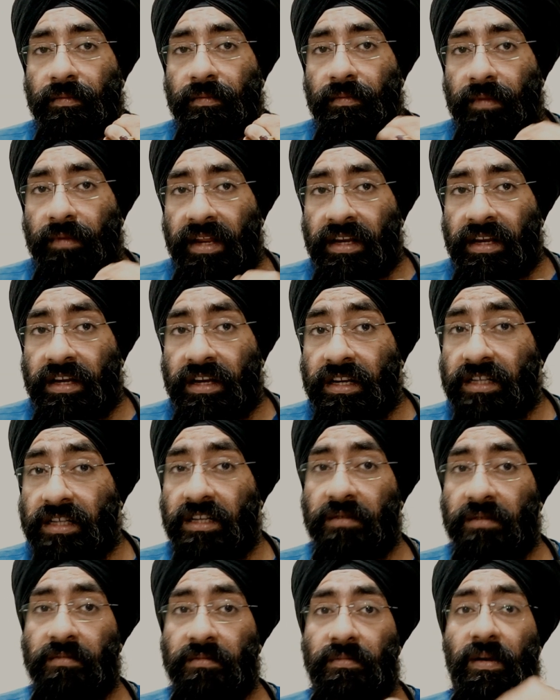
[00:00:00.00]

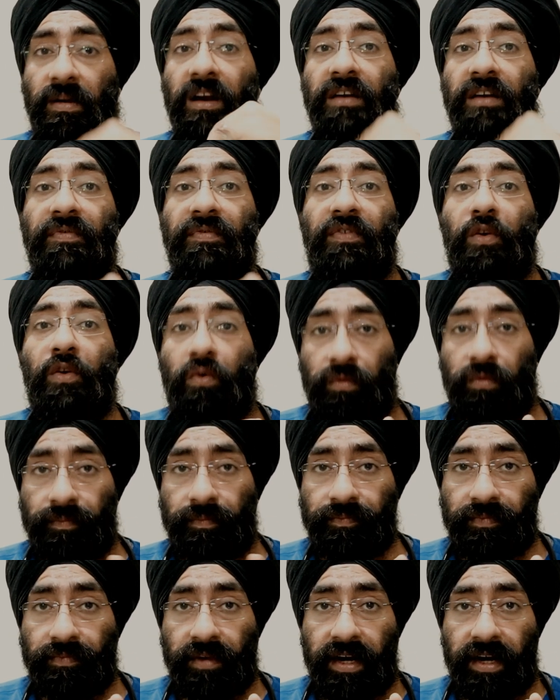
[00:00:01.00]
increasing blood
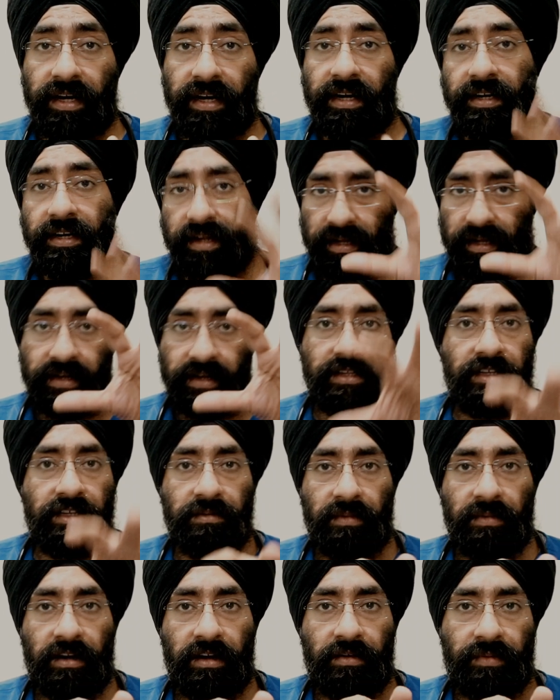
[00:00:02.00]
flow, right? It
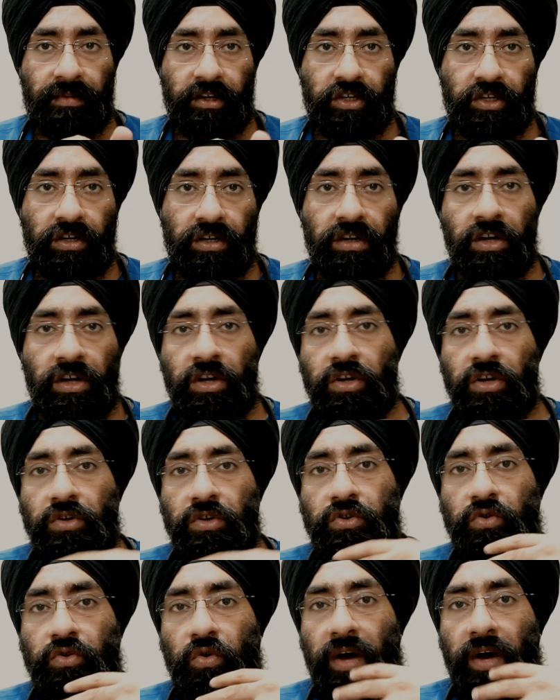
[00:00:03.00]
decreases blood pressure.
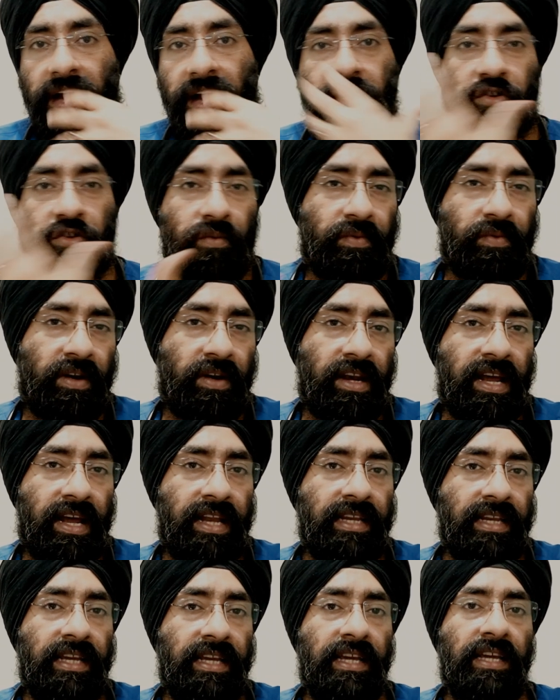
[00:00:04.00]
So
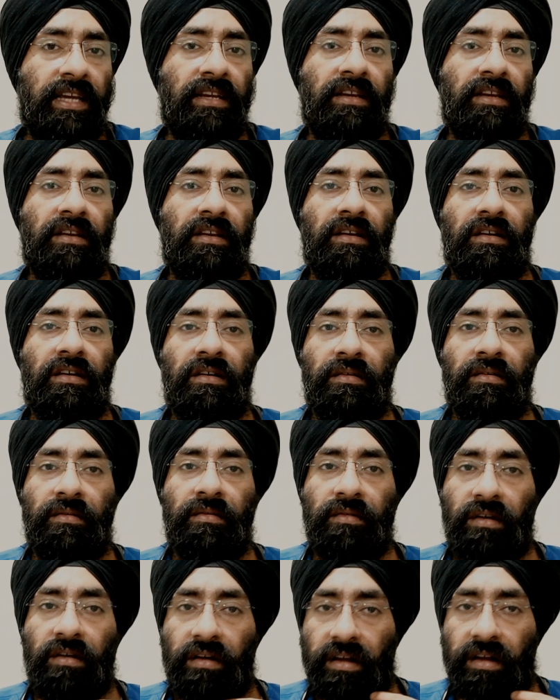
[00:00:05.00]
isoprenaline,
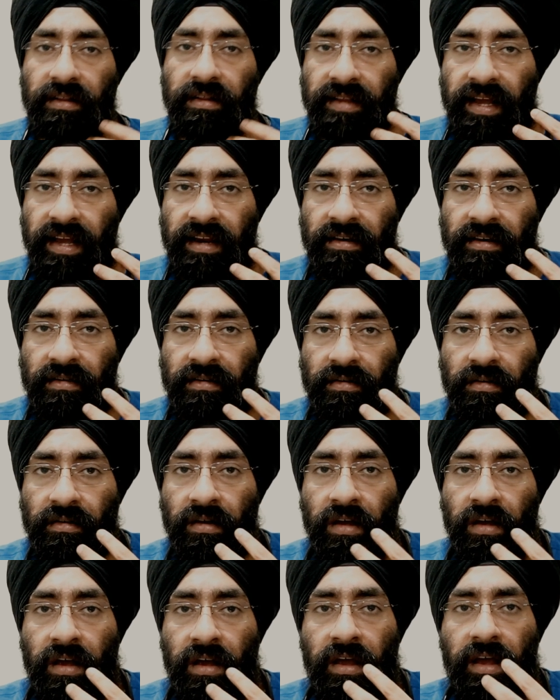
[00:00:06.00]

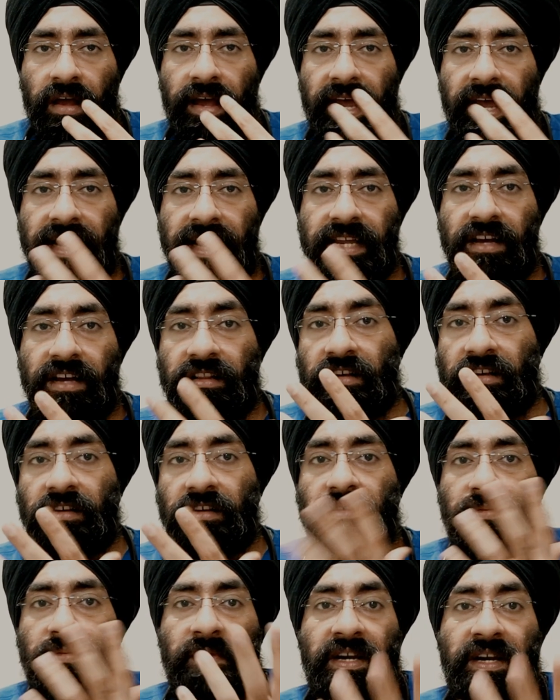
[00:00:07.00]
then any other
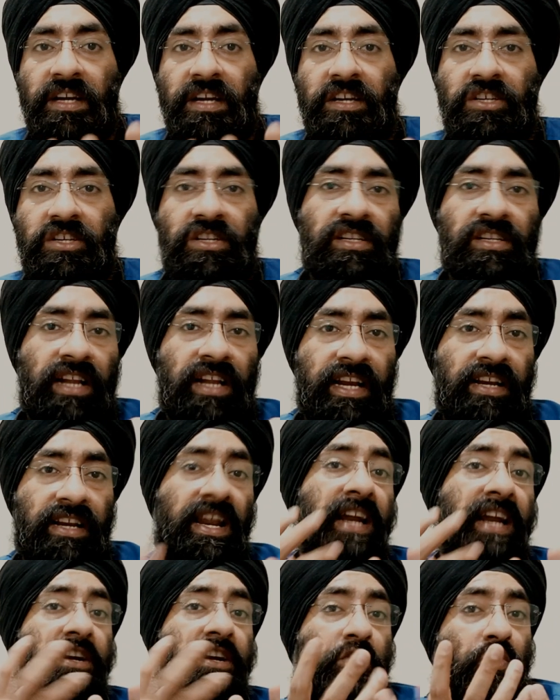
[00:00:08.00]
medications like
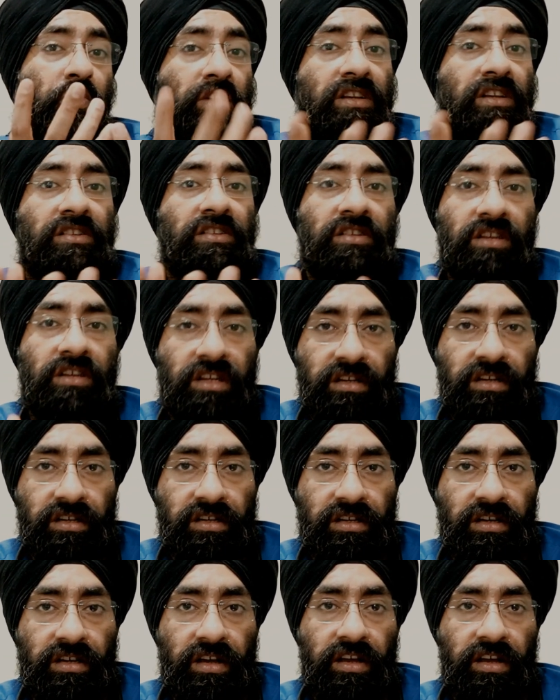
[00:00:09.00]

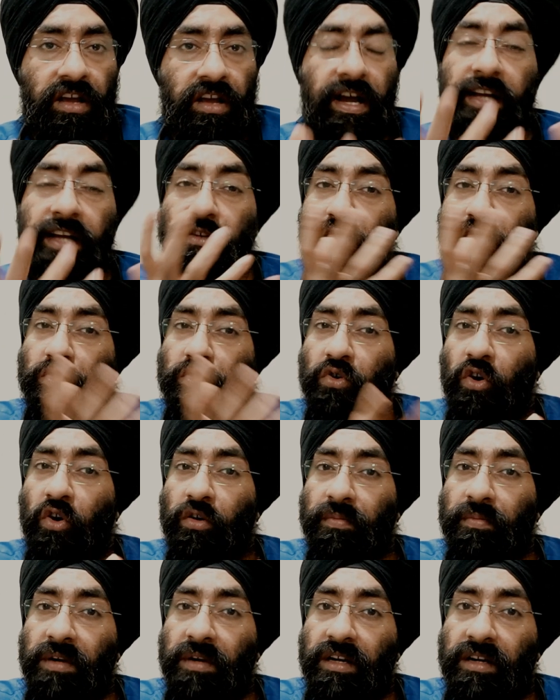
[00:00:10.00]
nitroglycerins,
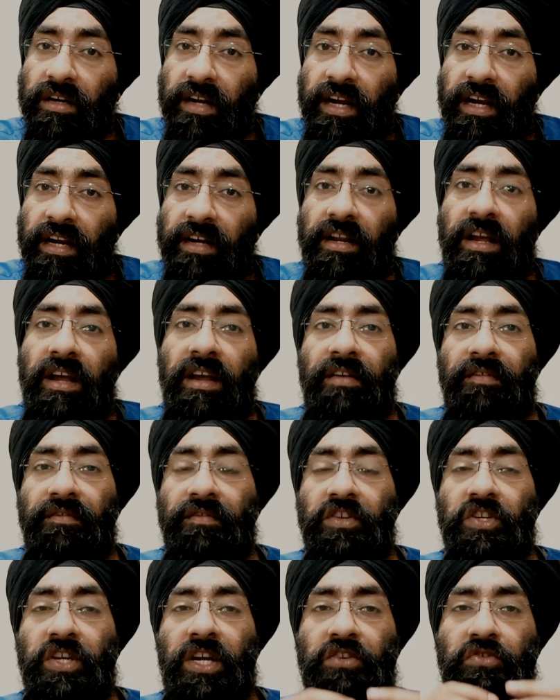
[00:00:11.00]
isosorbitate,
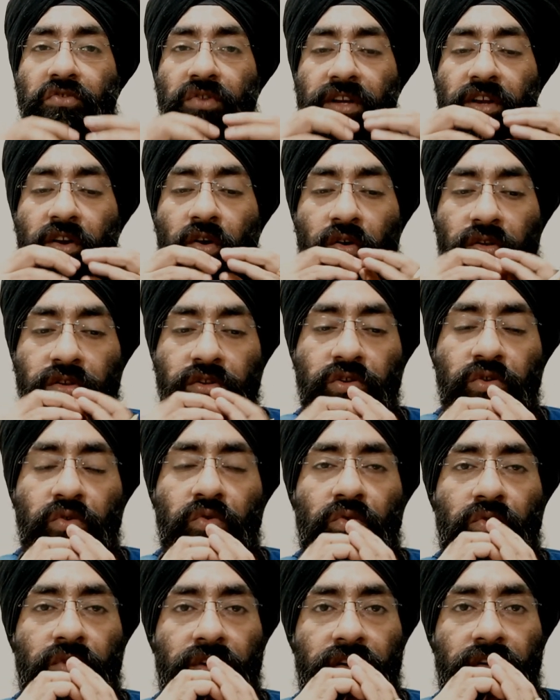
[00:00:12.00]
which actually also